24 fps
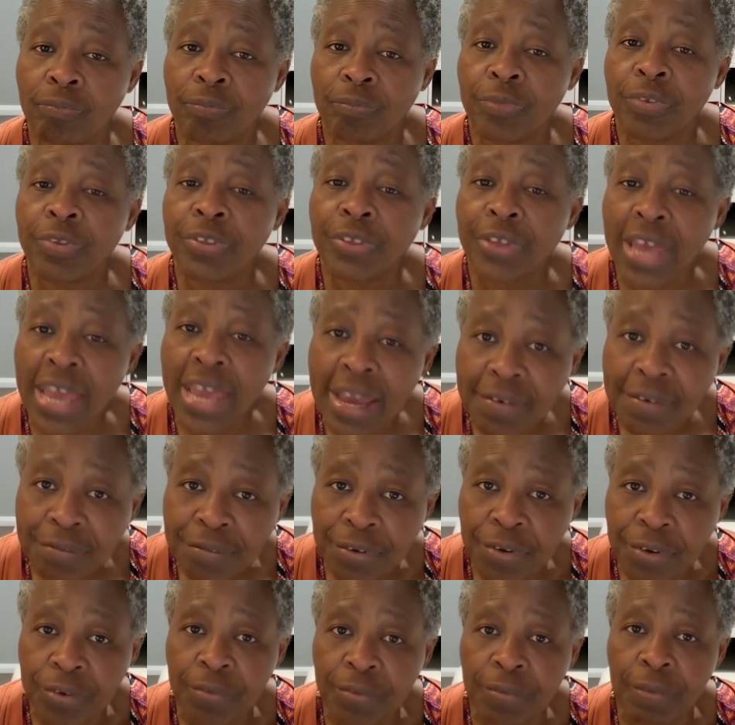
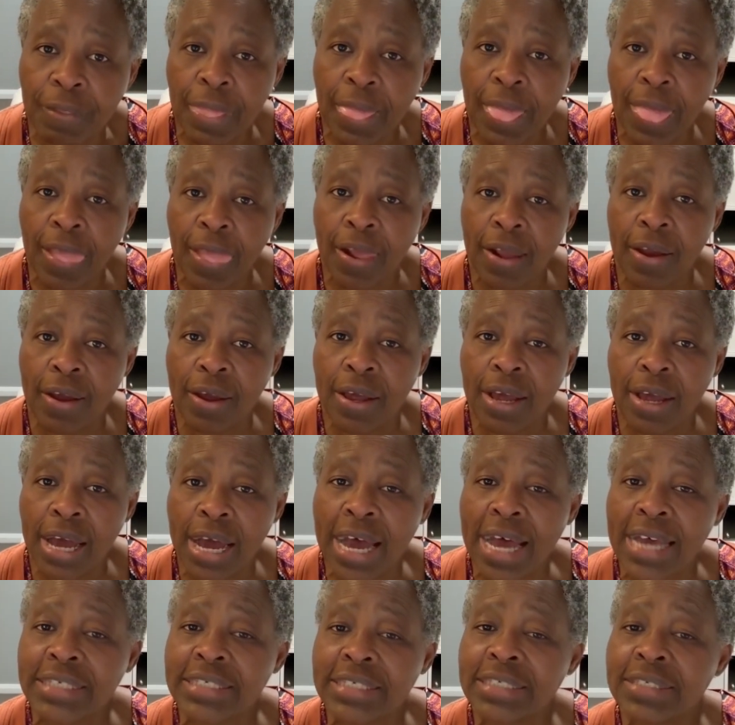Therefore,
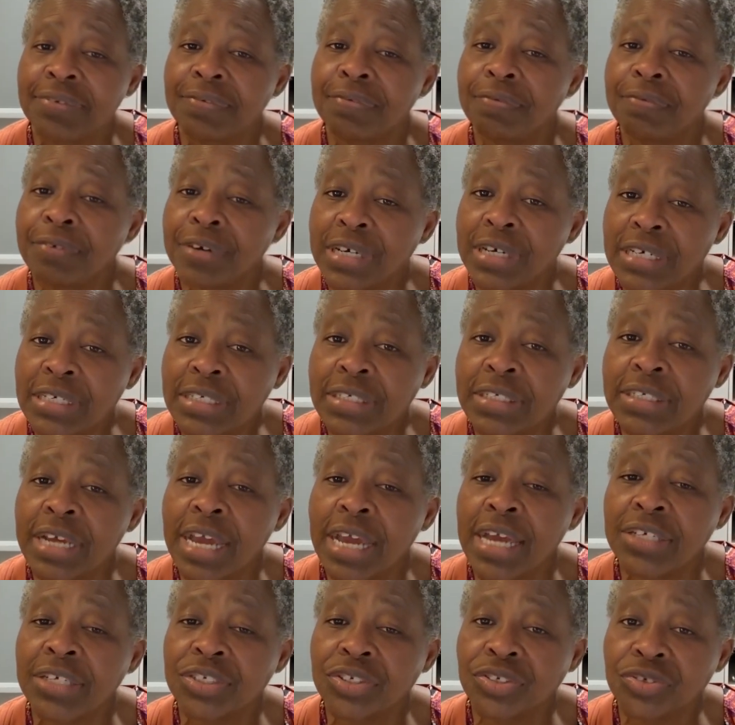as the first
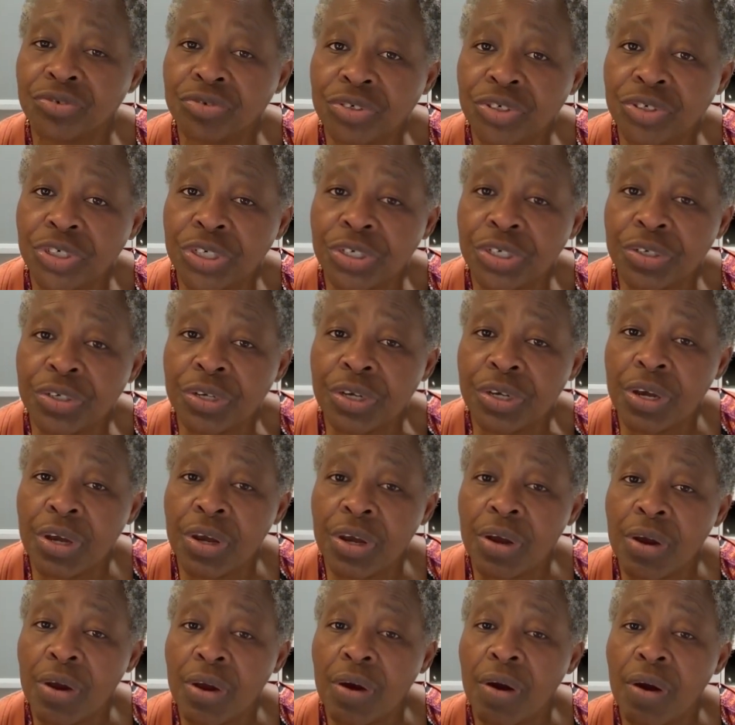extrusion
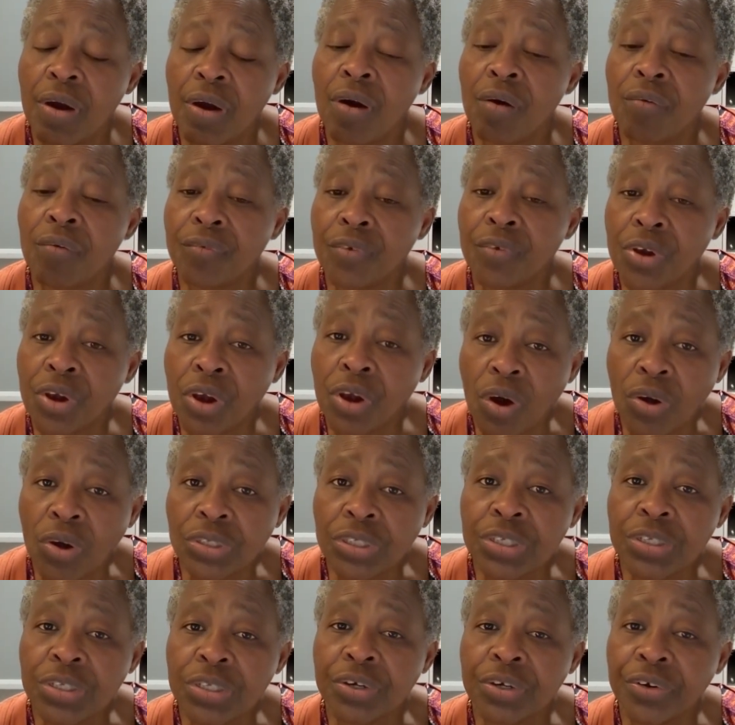of God
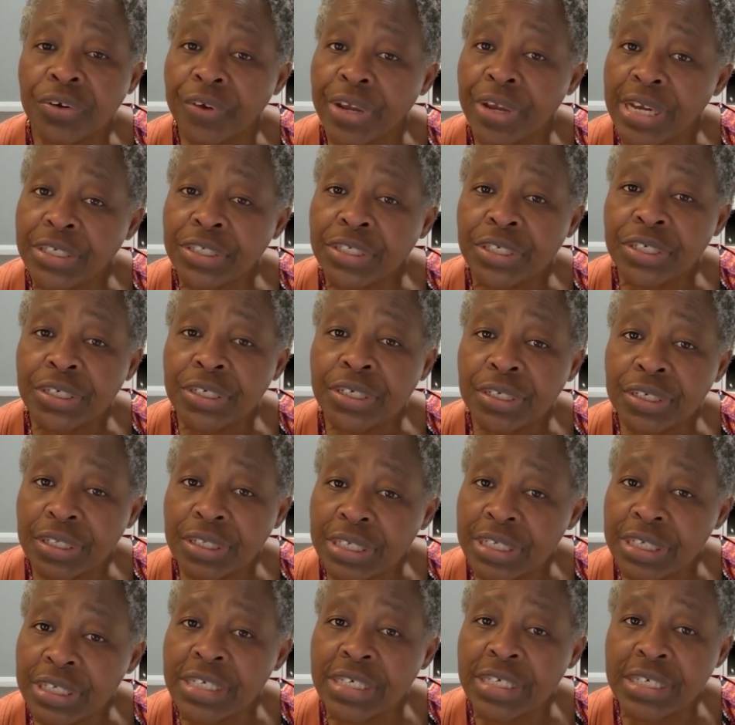the Creator,
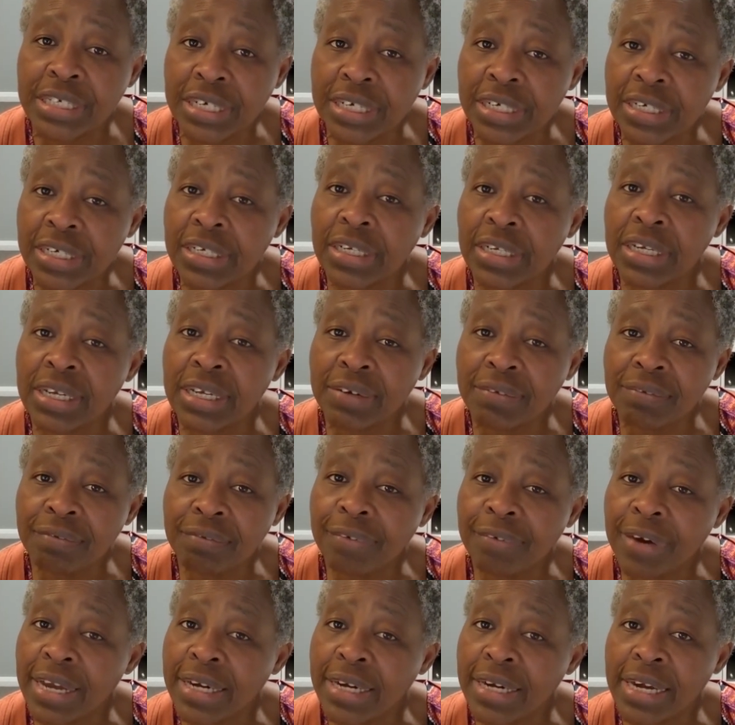the eternal,
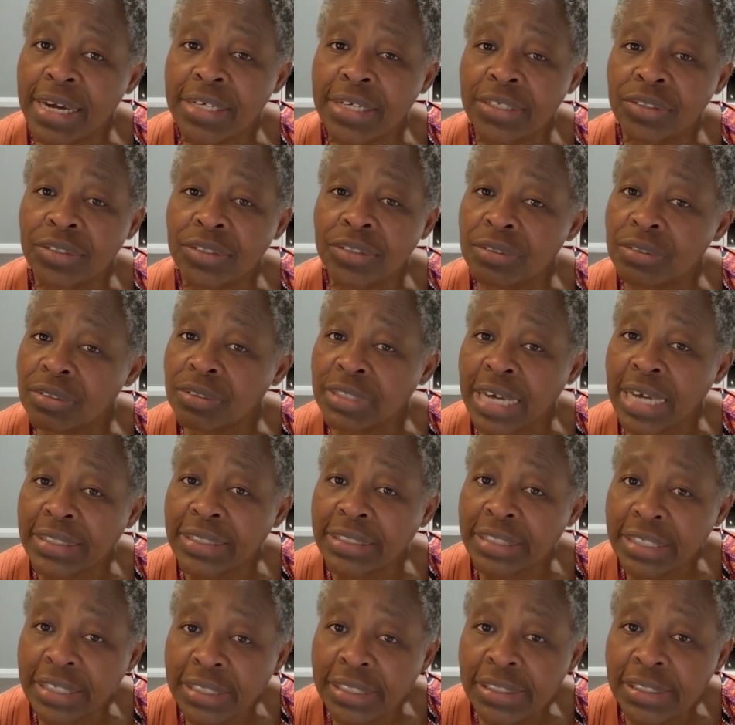infinite, all that
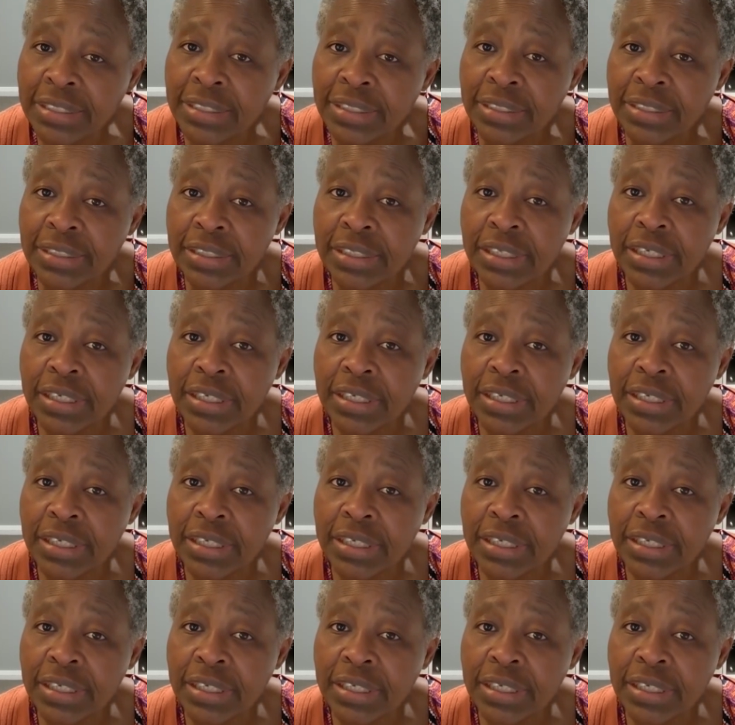is,